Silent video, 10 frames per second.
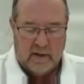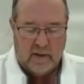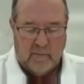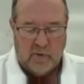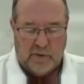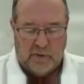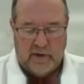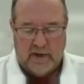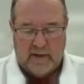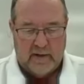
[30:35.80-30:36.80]
Number
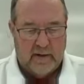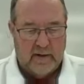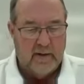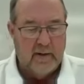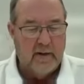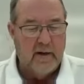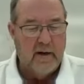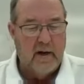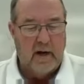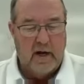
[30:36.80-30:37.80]
3,
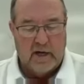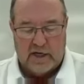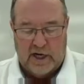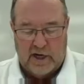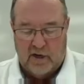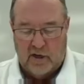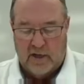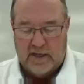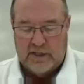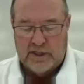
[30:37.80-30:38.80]

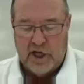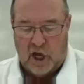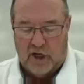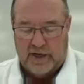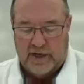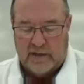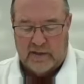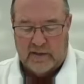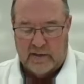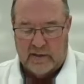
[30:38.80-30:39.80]
Carol is yawning.
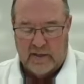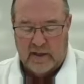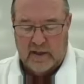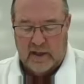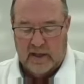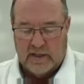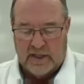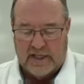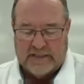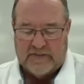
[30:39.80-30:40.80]

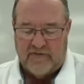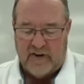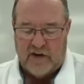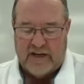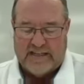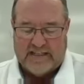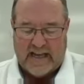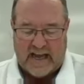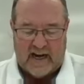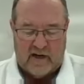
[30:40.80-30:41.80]
She's very
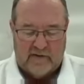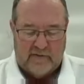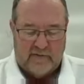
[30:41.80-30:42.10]
tired.